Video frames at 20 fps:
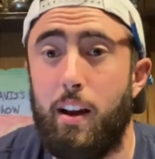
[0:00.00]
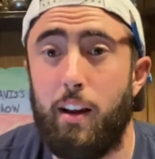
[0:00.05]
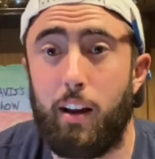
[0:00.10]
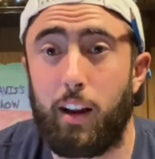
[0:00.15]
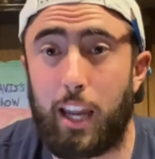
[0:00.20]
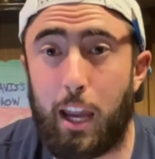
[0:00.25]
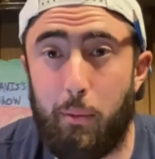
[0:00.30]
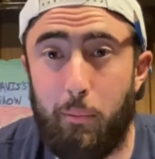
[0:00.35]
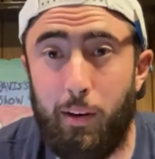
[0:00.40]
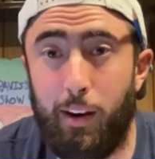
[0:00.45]

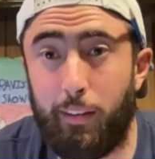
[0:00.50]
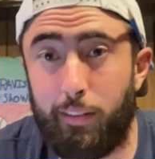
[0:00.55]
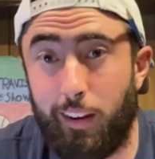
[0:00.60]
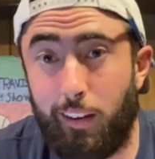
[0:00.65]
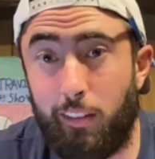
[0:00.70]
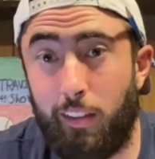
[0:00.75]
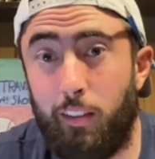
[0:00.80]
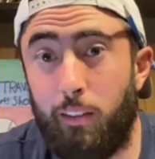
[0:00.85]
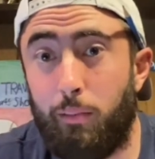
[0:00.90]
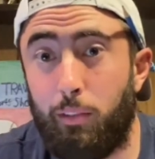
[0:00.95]
Came into the
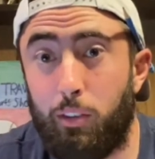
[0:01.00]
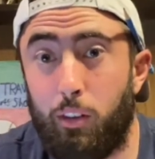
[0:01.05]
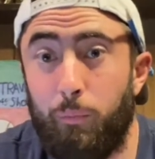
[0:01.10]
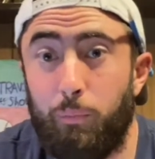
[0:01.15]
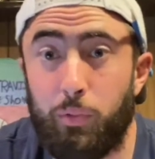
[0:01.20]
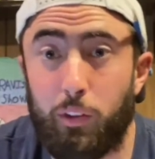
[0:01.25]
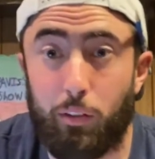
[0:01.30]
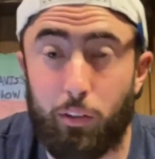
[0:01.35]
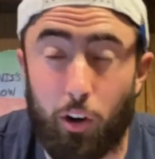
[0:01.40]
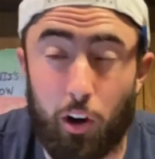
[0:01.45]
season,
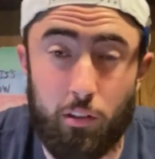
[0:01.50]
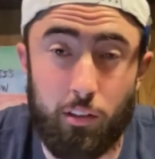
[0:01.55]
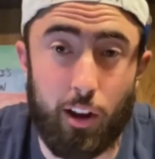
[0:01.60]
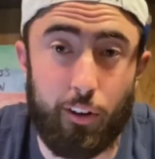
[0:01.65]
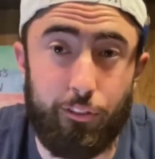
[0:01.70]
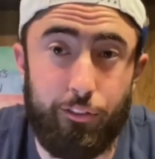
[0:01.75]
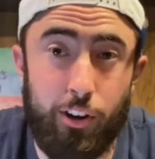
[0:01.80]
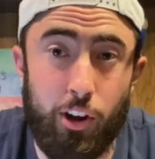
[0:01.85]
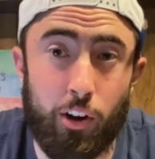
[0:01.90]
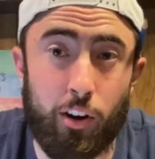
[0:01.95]
the starting
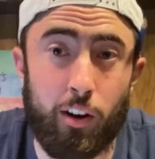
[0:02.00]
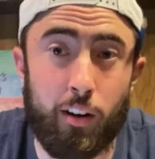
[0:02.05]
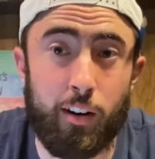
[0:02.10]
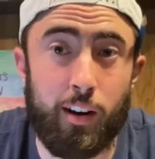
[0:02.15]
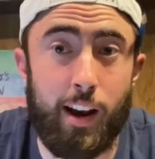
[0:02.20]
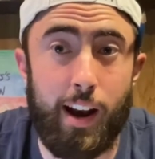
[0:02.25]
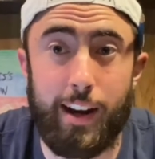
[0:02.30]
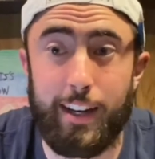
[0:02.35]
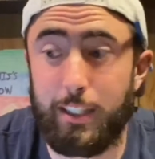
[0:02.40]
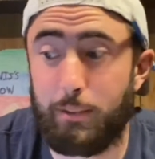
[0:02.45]
left fielder,
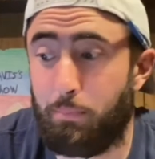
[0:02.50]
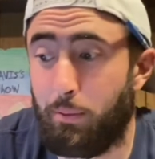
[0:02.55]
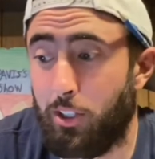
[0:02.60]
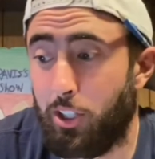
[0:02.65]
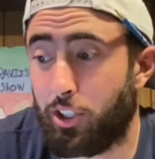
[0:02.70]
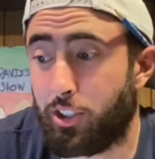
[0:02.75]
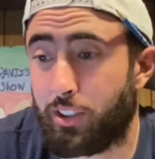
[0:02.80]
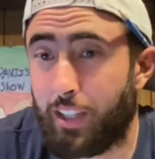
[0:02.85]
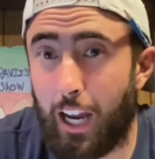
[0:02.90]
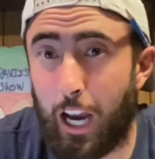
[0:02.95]
and he's been
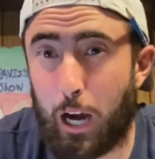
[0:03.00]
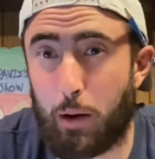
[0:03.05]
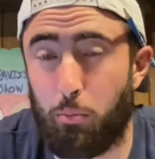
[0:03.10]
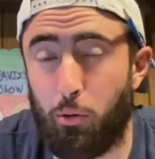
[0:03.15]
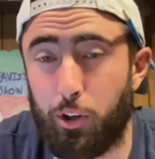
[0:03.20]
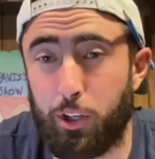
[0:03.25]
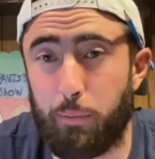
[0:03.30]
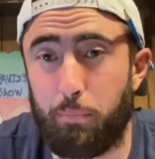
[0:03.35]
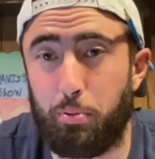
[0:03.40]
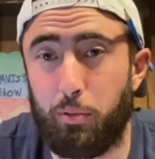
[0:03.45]
just terrible
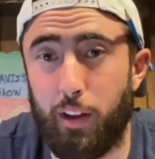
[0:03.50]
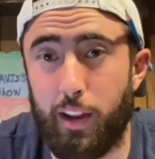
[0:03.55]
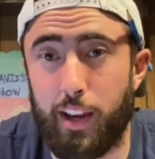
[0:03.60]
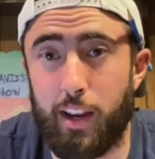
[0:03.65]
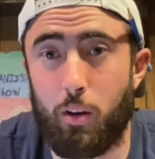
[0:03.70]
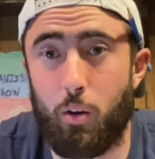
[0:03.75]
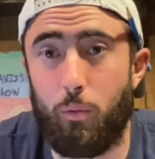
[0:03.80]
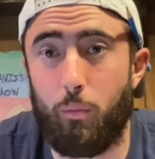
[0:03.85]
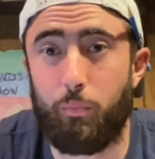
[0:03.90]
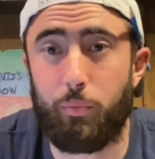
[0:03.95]
at the
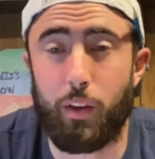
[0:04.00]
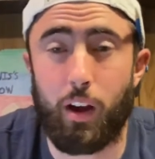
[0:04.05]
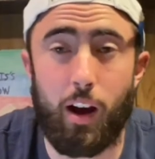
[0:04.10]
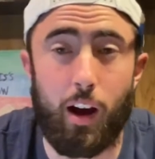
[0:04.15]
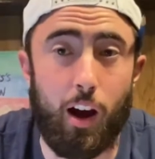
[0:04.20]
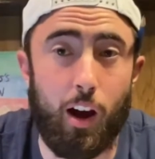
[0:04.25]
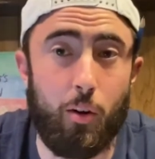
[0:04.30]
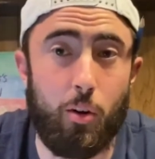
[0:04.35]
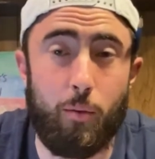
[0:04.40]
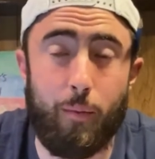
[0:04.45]
plate
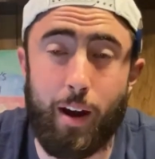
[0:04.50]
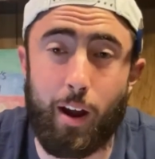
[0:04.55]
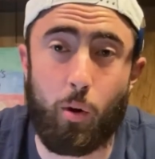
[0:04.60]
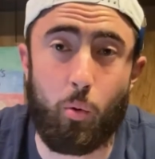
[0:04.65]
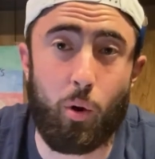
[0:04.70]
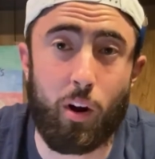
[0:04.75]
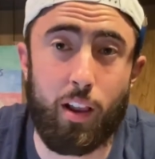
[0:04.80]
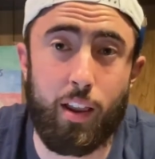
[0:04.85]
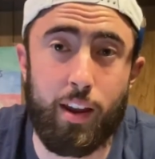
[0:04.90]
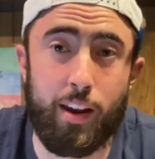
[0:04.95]
uh, no matter
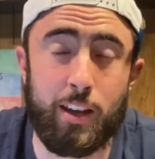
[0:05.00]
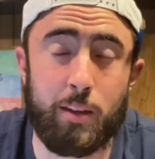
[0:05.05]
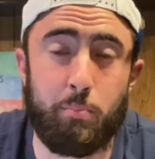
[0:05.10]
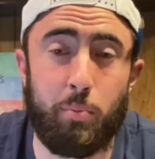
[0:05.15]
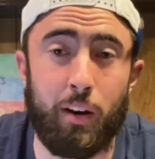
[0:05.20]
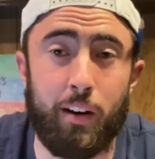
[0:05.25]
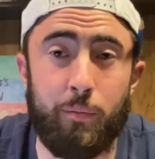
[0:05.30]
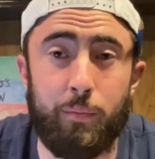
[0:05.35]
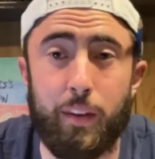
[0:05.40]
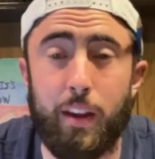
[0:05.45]
what it is.
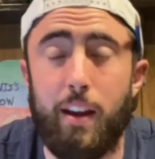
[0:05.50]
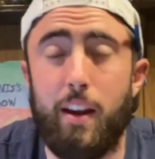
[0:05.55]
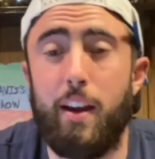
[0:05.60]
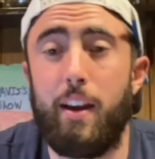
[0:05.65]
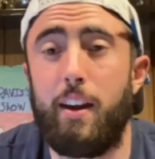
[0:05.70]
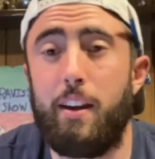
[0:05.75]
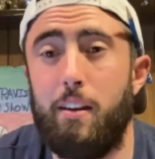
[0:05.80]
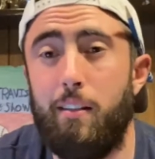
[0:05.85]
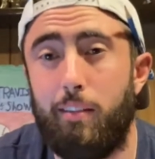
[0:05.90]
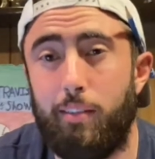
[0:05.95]
But
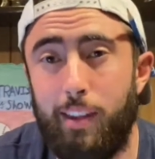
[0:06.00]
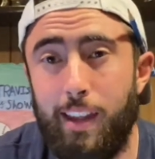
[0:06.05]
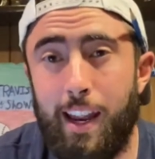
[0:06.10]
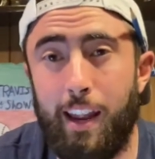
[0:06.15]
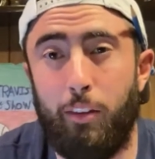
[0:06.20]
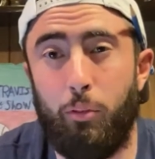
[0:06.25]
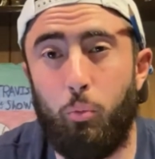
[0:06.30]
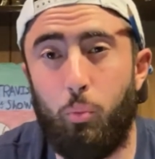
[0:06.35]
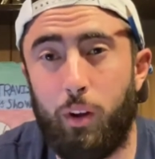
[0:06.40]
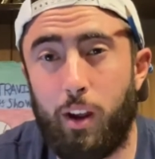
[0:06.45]
you see,
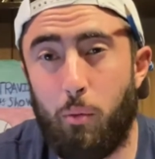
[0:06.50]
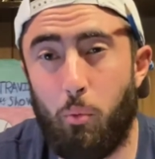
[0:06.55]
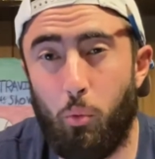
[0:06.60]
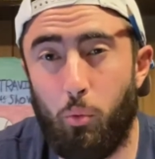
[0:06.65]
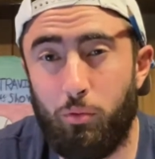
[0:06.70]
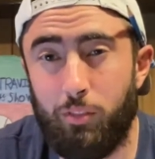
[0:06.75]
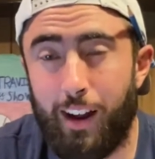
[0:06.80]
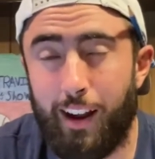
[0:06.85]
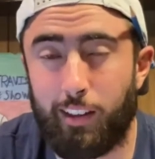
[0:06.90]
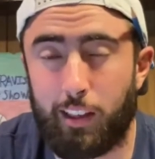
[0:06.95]
as a couple
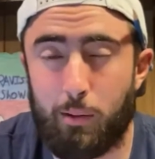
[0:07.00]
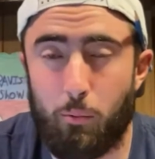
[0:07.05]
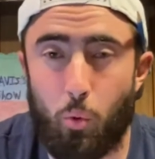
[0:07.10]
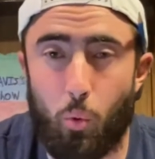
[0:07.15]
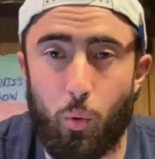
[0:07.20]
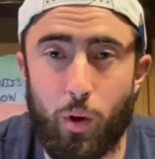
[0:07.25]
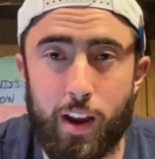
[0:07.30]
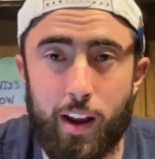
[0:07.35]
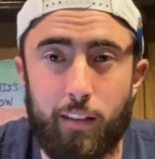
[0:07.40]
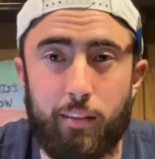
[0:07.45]
last couple
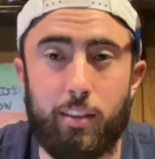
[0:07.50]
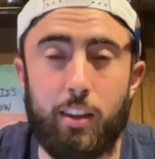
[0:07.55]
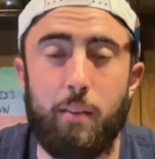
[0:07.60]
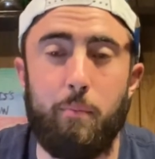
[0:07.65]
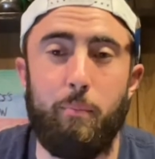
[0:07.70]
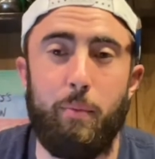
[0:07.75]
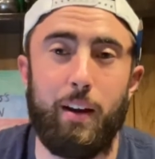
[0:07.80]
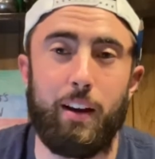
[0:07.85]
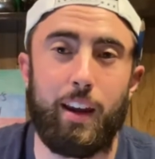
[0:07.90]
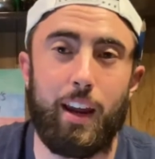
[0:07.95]
weeks,
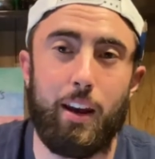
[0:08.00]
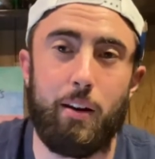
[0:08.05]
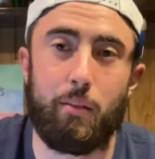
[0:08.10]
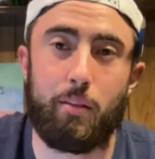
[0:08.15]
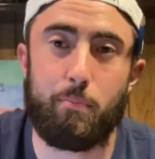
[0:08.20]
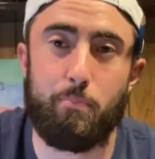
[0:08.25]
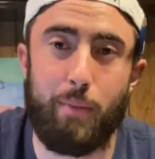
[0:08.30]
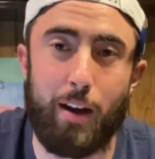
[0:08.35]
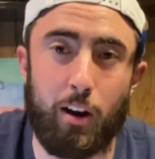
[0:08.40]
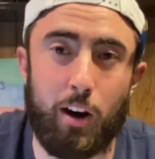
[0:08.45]
been getting
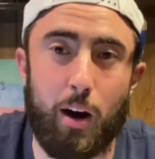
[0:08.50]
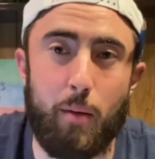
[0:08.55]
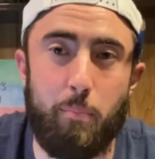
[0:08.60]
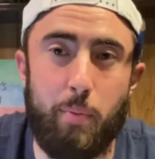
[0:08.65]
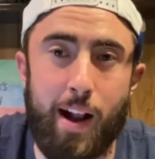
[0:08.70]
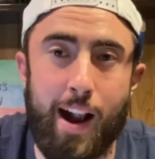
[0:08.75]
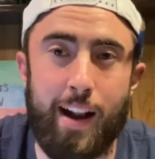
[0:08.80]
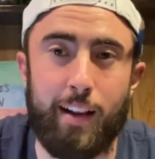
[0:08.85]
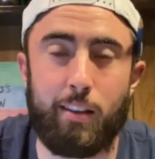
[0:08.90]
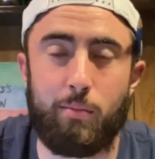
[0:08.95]
some better at
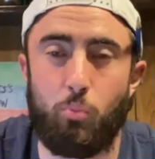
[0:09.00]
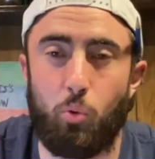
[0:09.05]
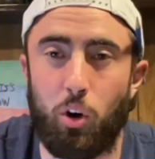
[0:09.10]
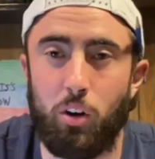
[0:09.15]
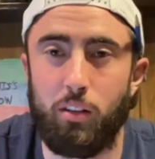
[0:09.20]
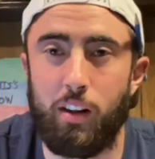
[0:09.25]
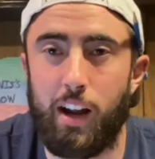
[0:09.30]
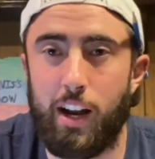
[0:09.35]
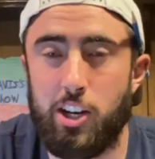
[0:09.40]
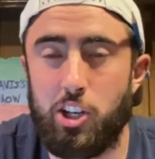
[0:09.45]
bats, more
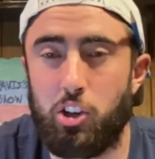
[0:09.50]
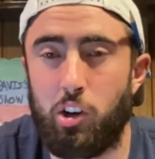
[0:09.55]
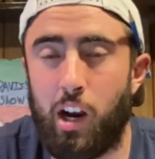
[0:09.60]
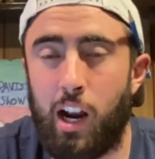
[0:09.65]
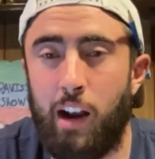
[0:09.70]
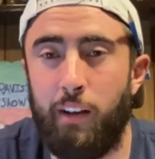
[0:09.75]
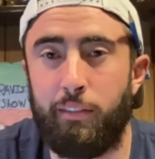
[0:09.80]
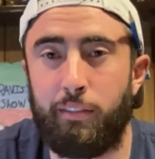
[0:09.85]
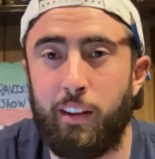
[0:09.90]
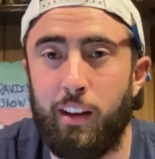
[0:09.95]
line
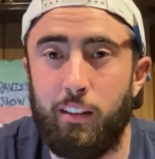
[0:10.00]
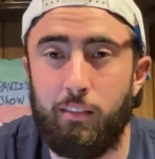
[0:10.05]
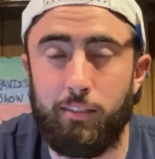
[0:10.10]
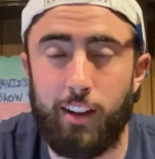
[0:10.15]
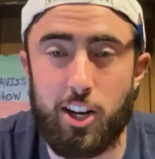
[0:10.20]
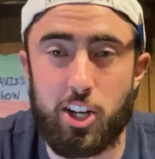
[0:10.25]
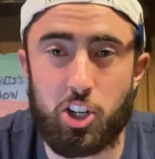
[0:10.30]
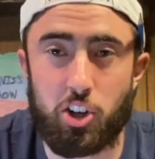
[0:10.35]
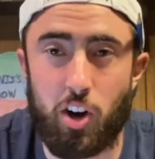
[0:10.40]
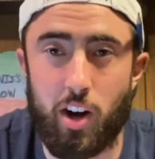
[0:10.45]
drives,
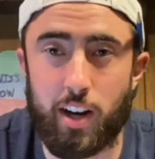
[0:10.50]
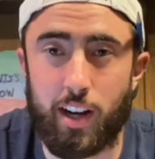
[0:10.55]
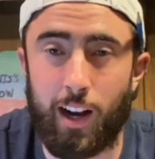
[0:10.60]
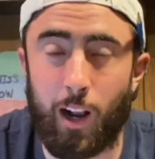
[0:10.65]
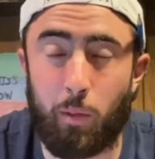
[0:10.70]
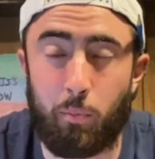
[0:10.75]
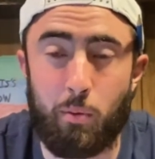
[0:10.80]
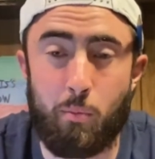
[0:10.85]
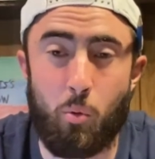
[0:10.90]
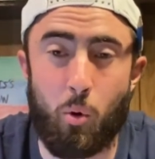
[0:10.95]
less
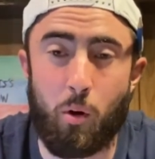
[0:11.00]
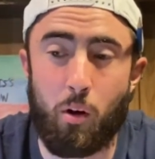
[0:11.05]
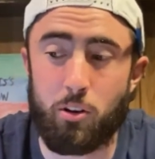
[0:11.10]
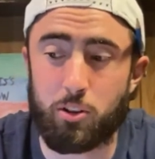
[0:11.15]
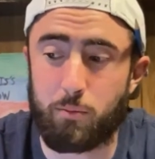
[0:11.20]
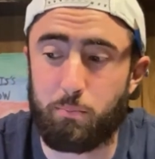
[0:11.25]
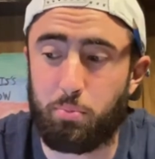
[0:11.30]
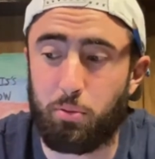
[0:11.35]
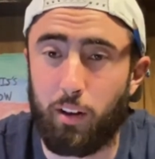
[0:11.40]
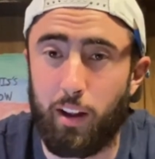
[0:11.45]
strikeouts, put more balls
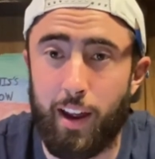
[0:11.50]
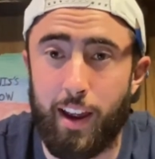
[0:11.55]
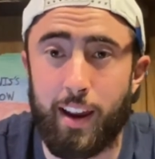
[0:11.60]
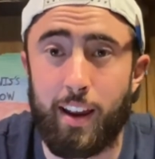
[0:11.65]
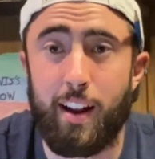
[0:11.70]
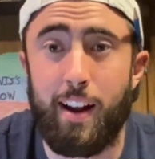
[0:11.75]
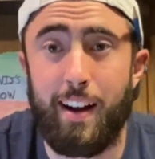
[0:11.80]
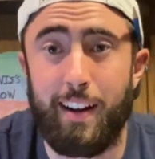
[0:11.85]
in play.